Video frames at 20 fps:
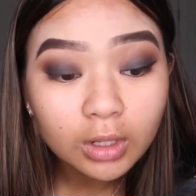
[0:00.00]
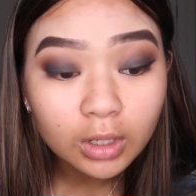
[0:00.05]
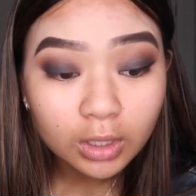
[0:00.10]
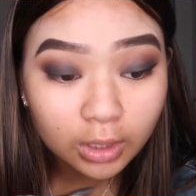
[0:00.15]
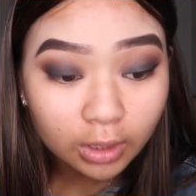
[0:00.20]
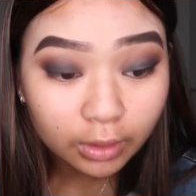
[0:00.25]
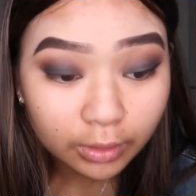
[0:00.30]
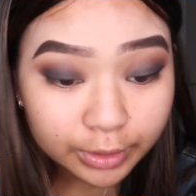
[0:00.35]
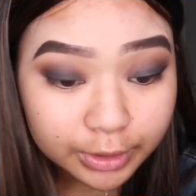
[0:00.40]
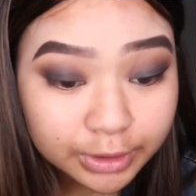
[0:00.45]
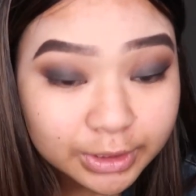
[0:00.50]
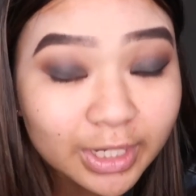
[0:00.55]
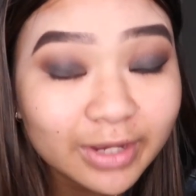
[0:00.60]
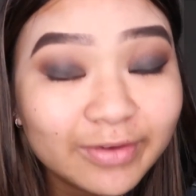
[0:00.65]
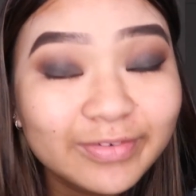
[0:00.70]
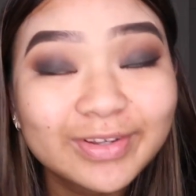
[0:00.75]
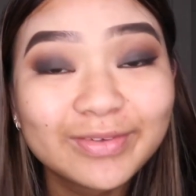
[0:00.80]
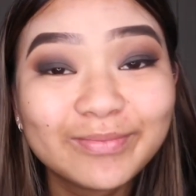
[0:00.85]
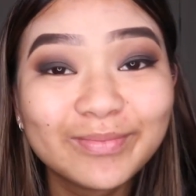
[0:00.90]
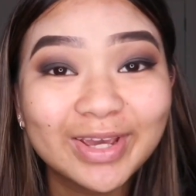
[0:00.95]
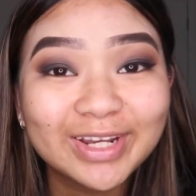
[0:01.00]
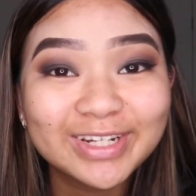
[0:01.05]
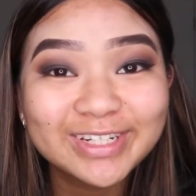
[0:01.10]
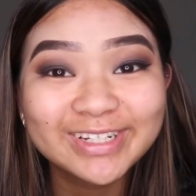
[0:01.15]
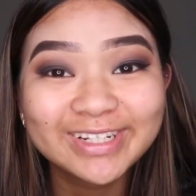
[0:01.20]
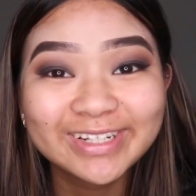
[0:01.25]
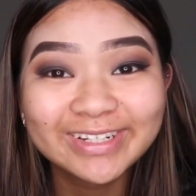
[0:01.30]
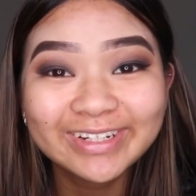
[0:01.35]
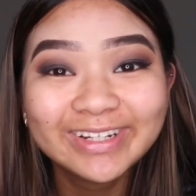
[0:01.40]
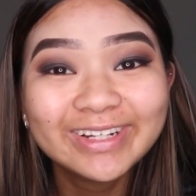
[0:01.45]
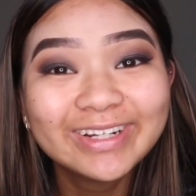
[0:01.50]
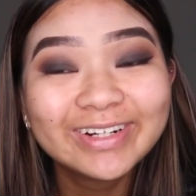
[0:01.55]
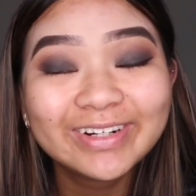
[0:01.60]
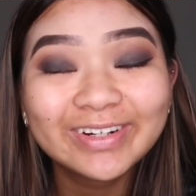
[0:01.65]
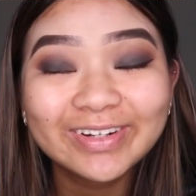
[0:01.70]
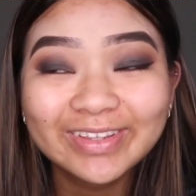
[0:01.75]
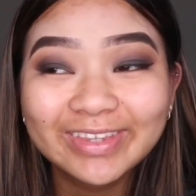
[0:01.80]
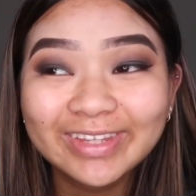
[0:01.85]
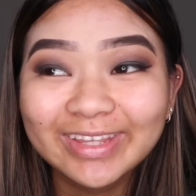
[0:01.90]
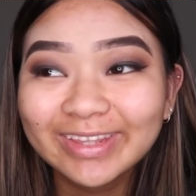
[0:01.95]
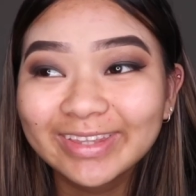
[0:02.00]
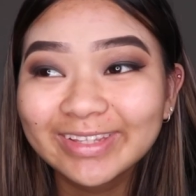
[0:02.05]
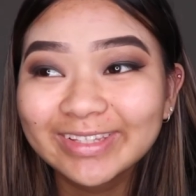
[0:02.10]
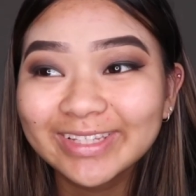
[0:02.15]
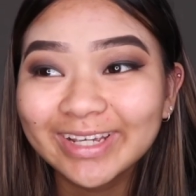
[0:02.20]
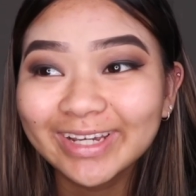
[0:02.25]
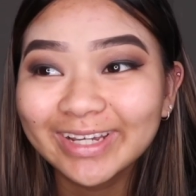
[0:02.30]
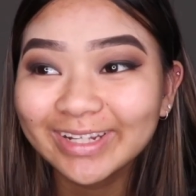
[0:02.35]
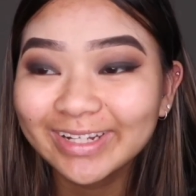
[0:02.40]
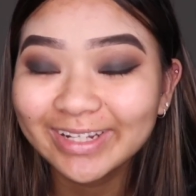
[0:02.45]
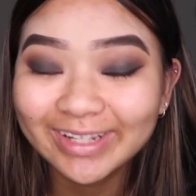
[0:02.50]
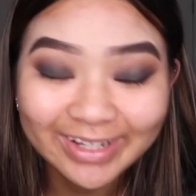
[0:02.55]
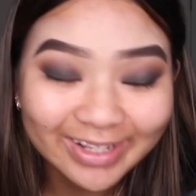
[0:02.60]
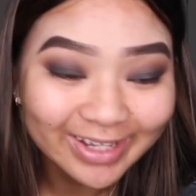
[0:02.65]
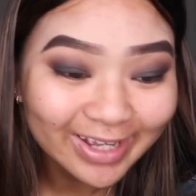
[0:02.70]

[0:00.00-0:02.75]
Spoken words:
No, I just have to match it on the other side.